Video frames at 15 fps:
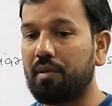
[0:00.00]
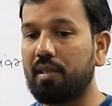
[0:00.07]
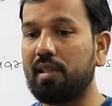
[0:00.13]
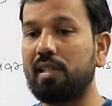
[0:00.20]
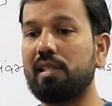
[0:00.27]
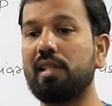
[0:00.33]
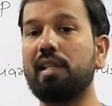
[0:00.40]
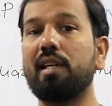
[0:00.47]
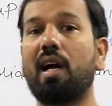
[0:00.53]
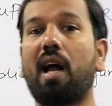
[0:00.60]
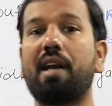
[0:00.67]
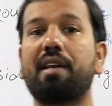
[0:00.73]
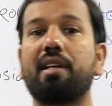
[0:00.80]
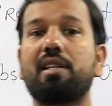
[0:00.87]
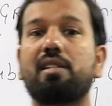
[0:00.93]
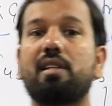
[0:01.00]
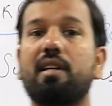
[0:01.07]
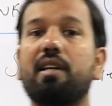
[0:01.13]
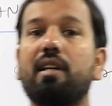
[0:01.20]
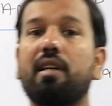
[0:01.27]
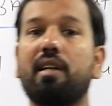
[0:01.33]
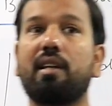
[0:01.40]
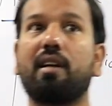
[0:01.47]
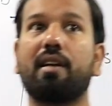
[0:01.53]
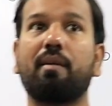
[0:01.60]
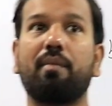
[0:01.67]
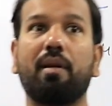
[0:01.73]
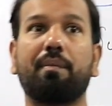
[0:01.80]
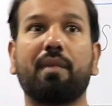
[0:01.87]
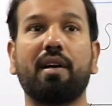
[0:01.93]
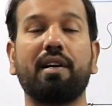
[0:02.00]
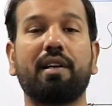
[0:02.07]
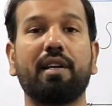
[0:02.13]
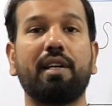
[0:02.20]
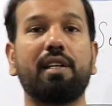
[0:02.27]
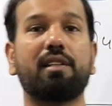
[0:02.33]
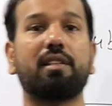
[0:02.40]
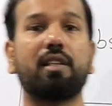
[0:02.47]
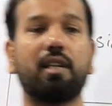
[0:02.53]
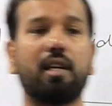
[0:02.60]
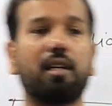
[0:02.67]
easily understand, in our developed countries,